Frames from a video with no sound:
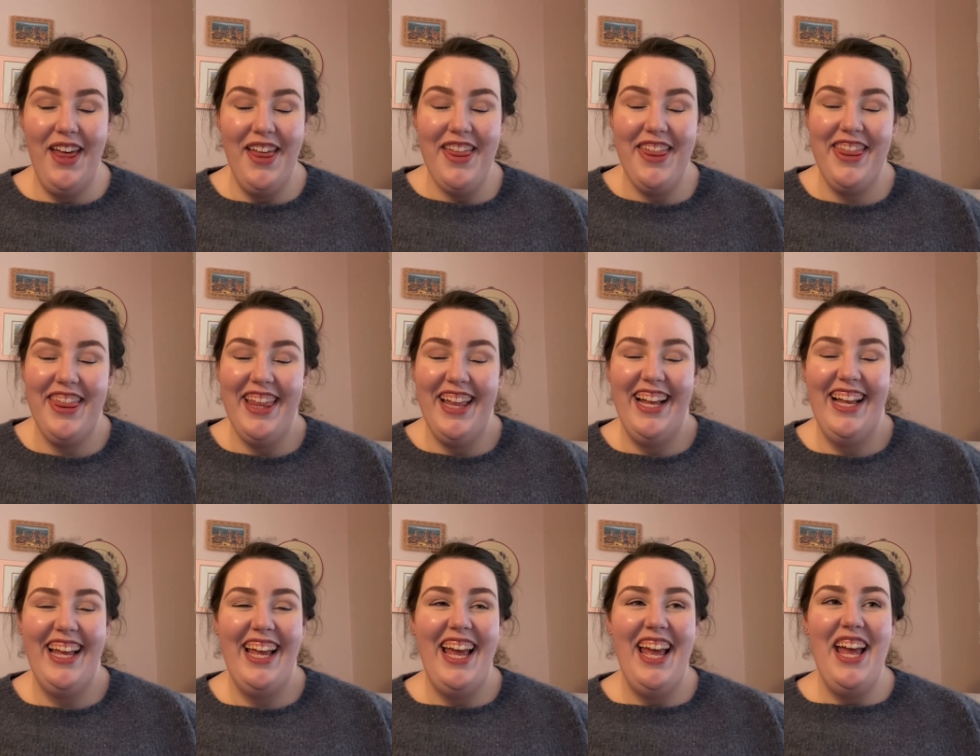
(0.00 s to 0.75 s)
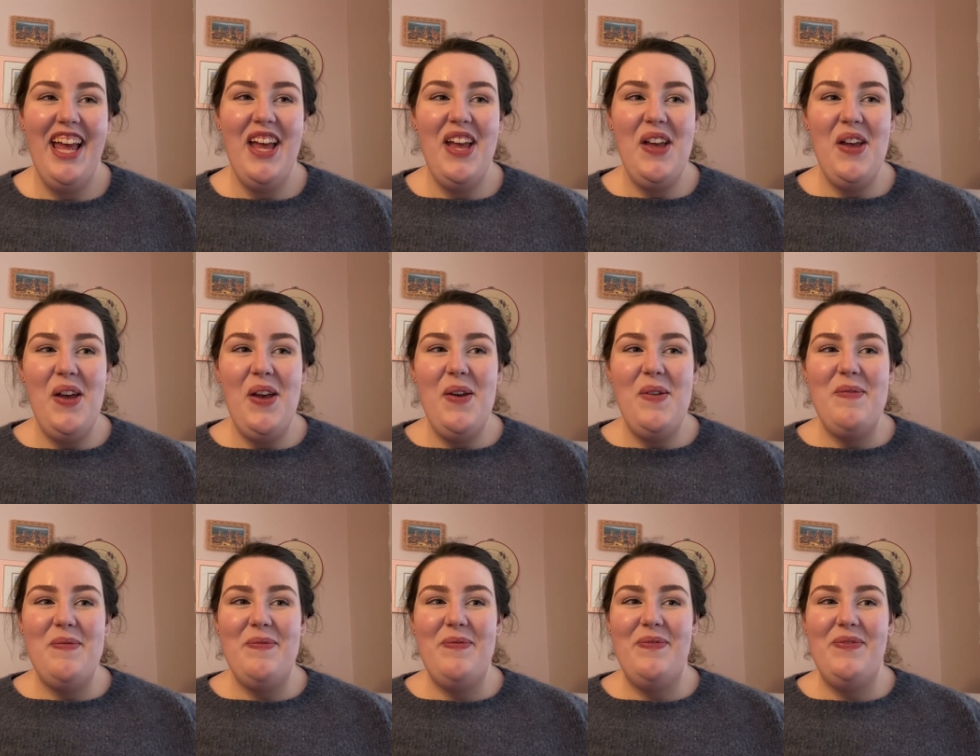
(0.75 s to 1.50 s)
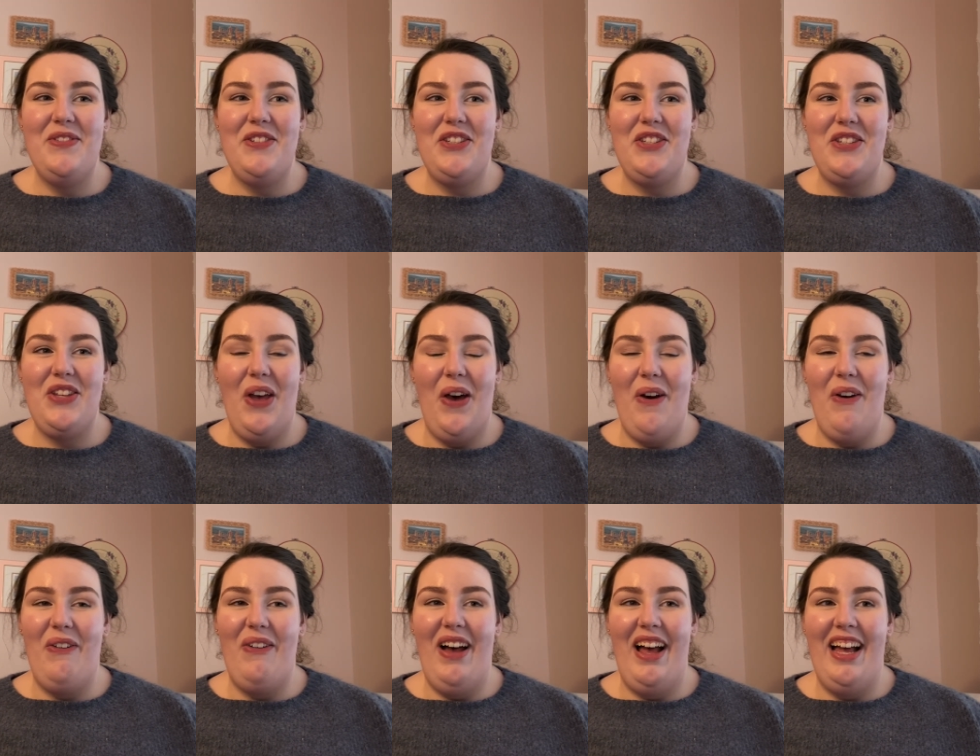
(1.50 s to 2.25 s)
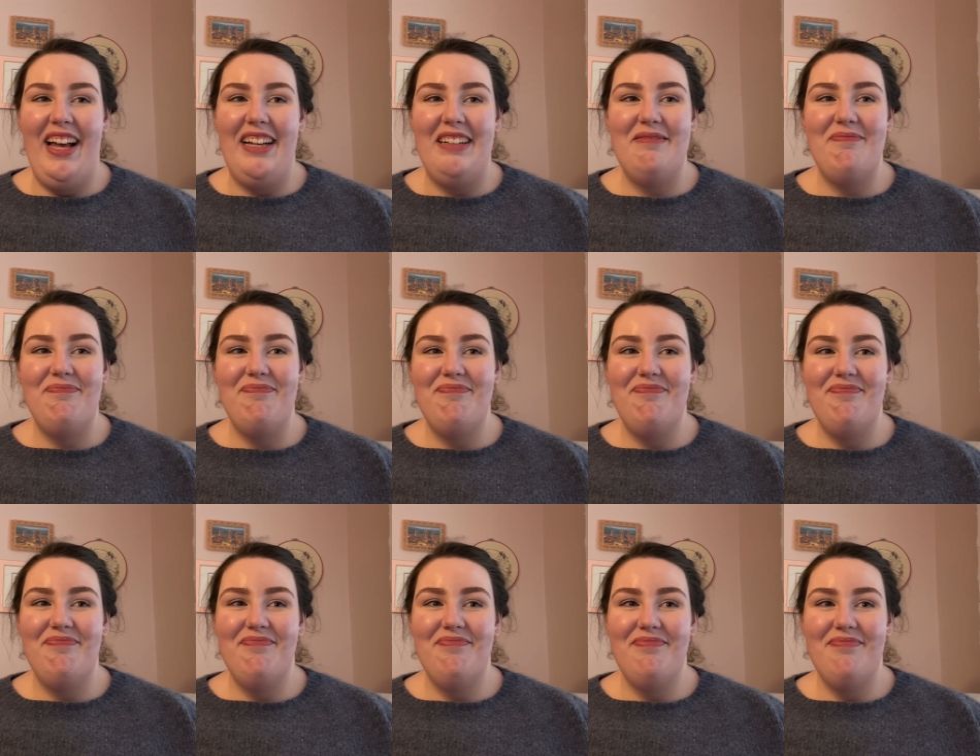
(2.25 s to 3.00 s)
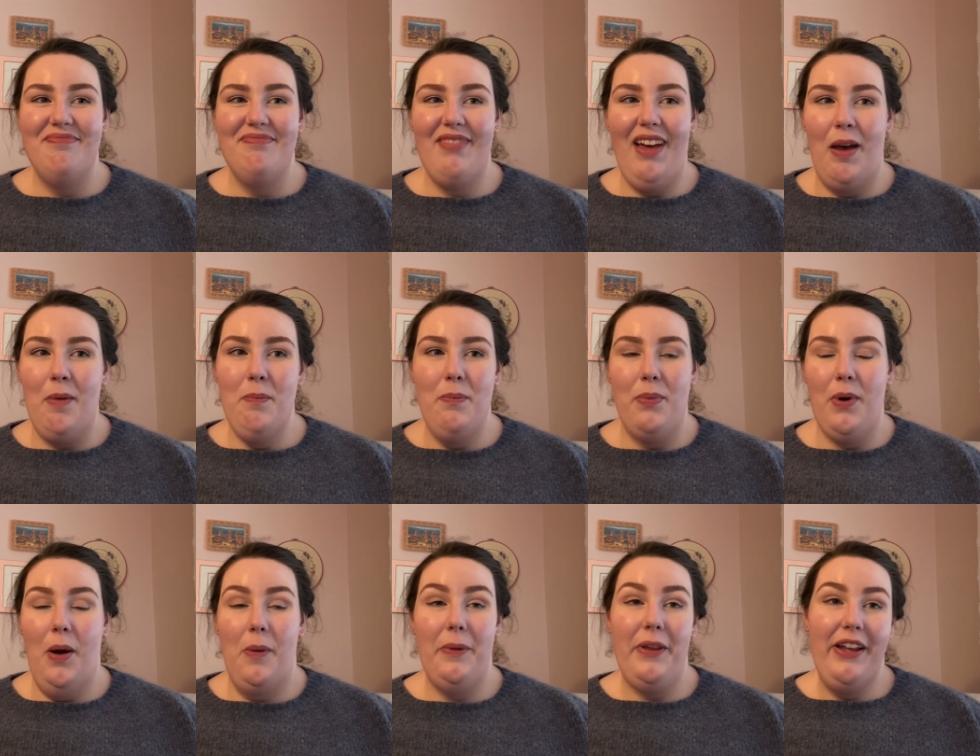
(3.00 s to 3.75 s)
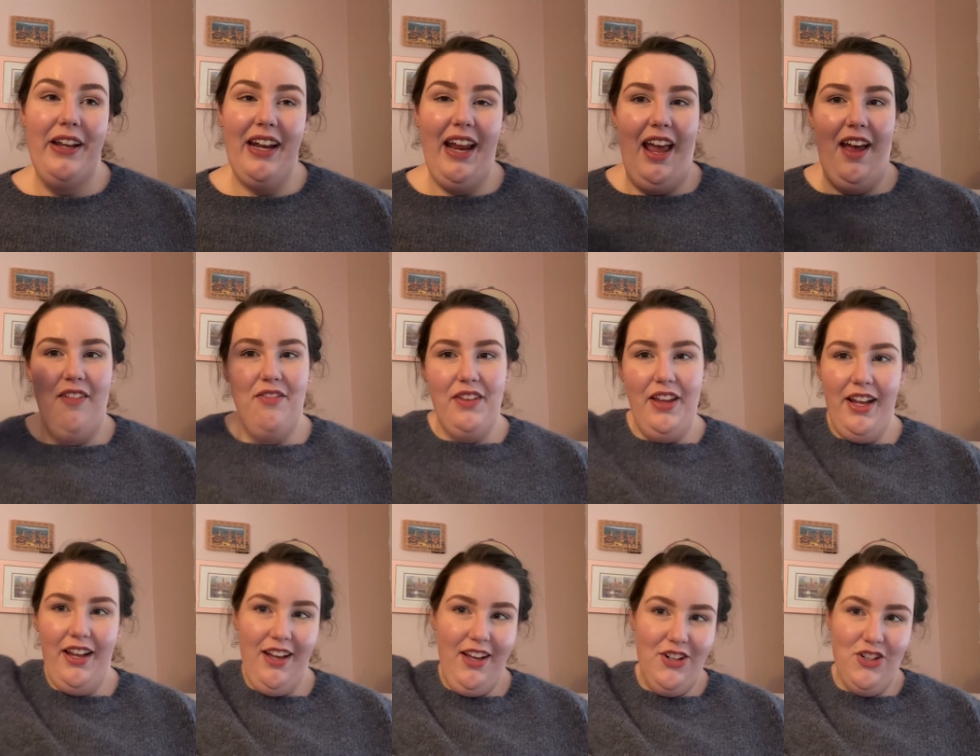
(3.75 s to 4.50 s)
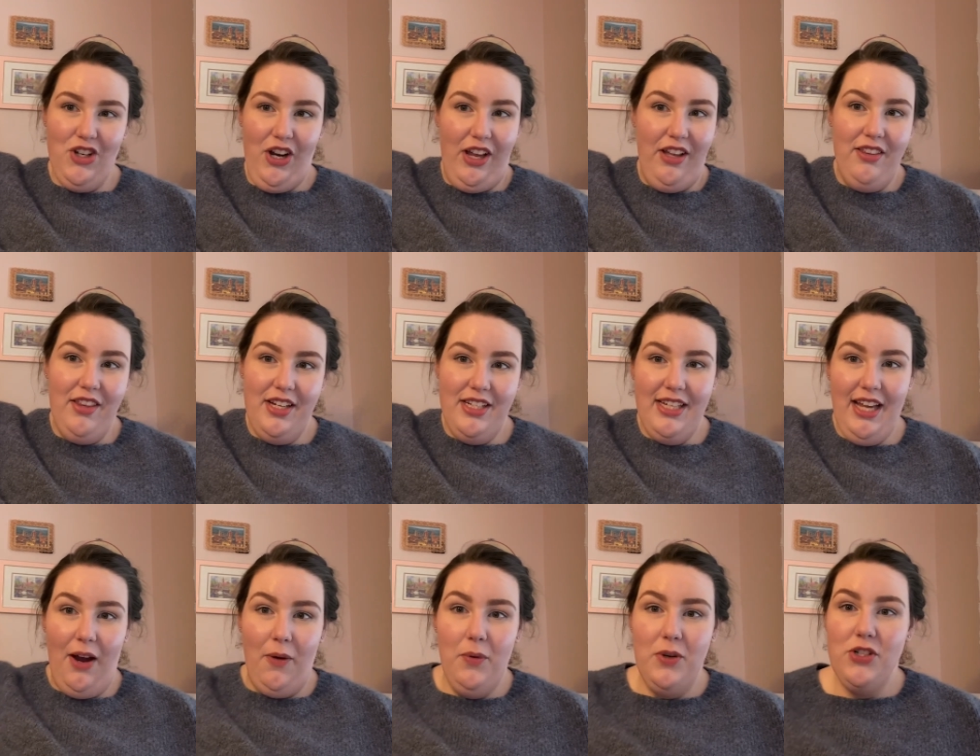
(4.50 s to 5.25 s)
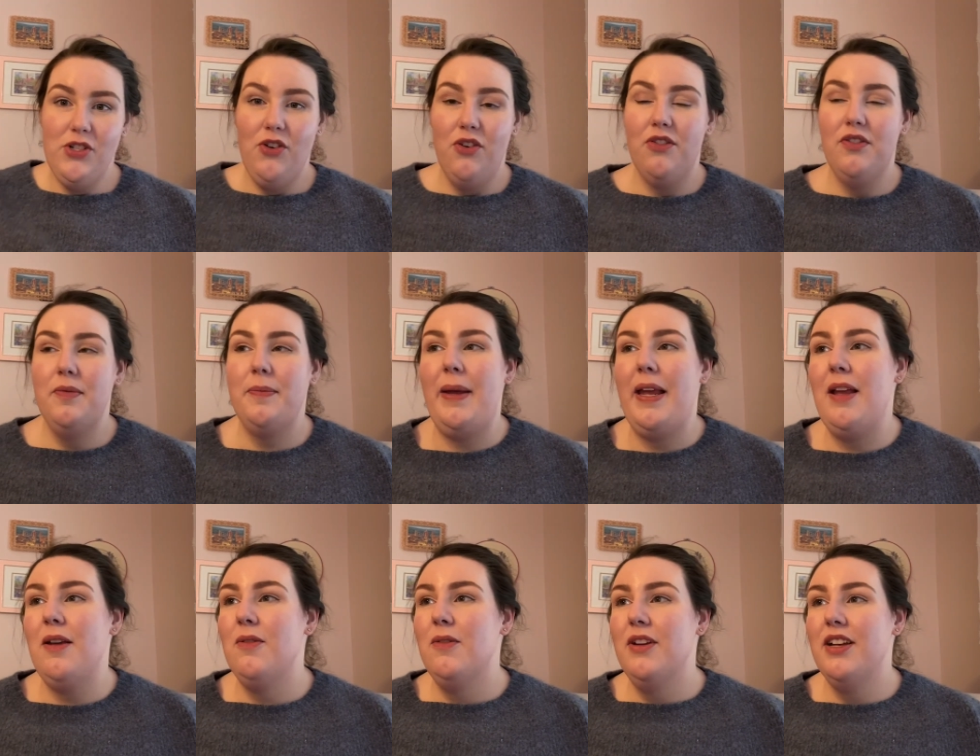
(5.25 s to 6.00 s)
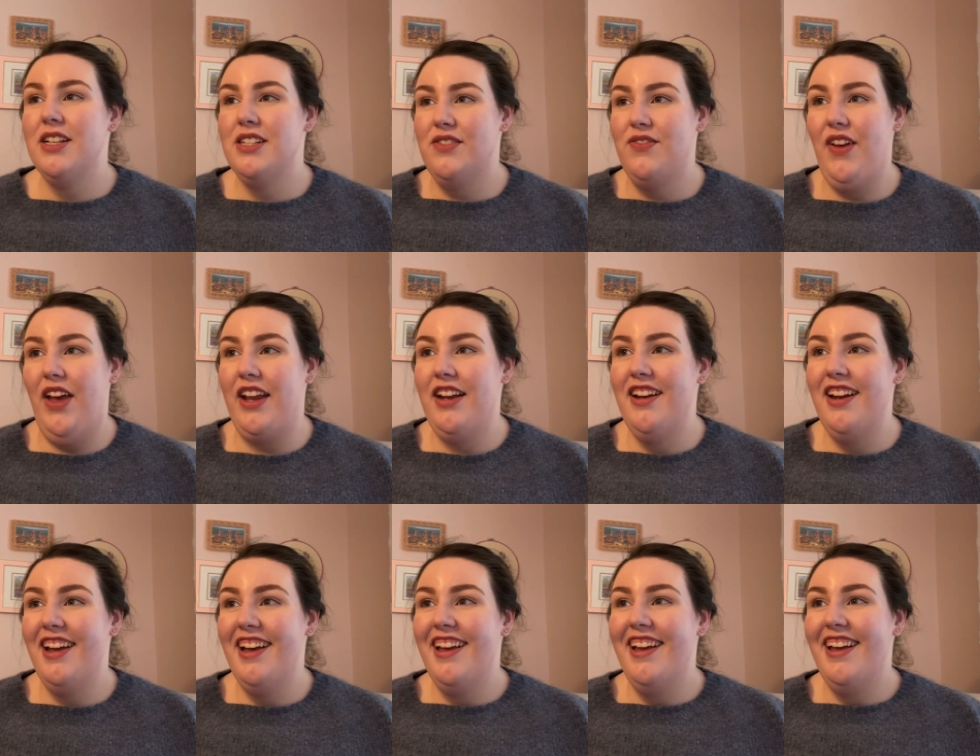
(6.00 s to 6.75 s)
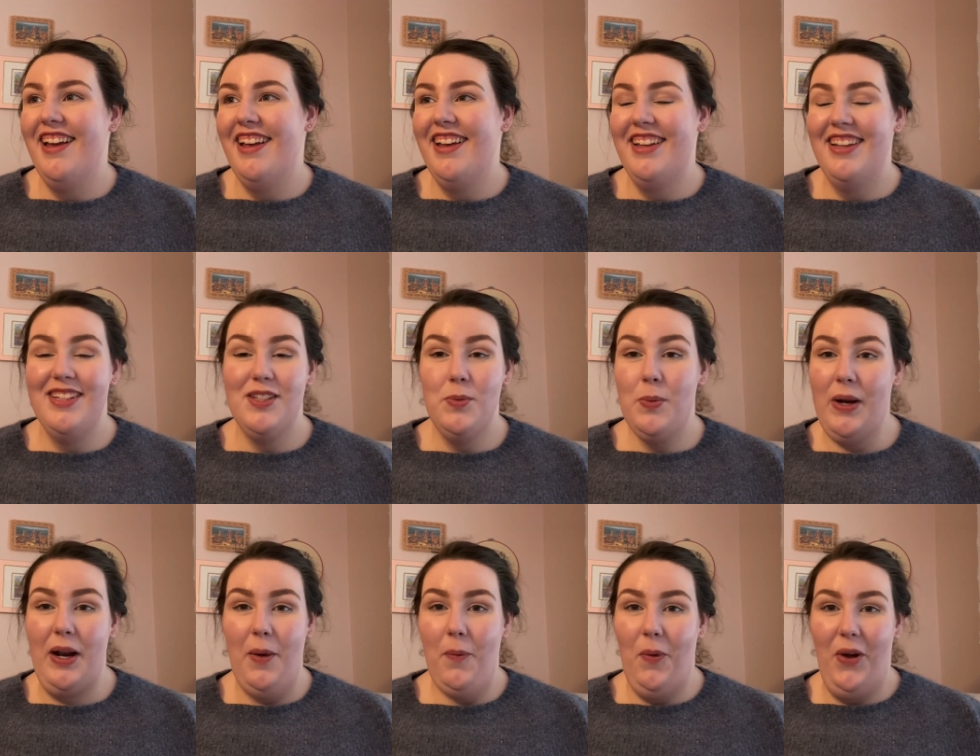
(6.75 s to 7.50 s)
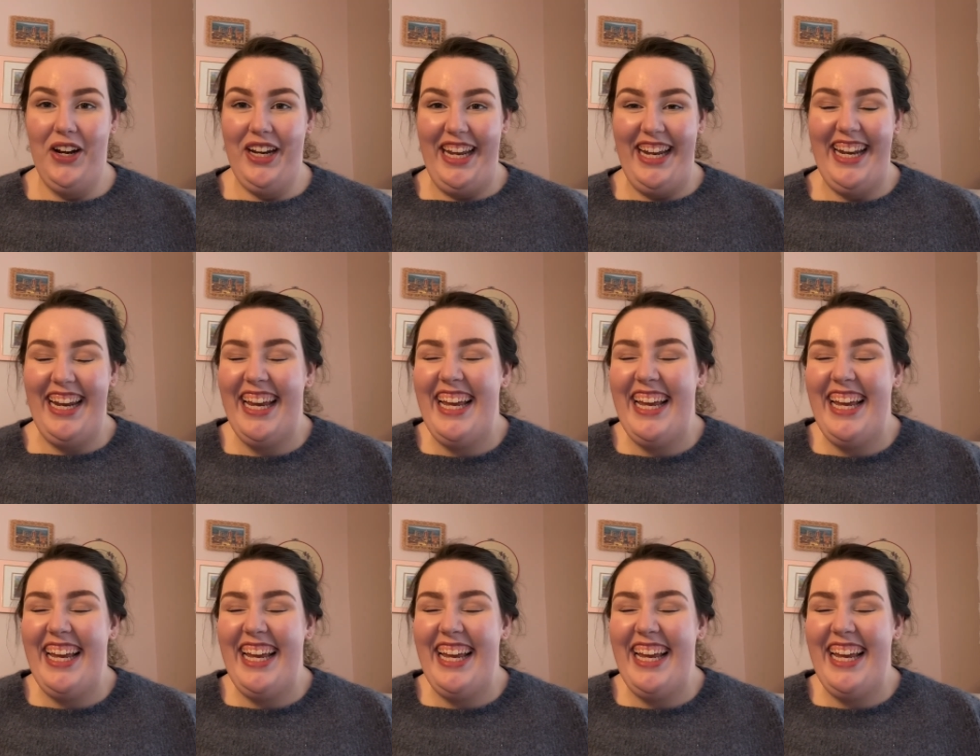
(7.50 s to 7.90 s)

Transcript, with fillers: with so um i'm probably gonna have like a child that towers over me it's fine it's what i wanted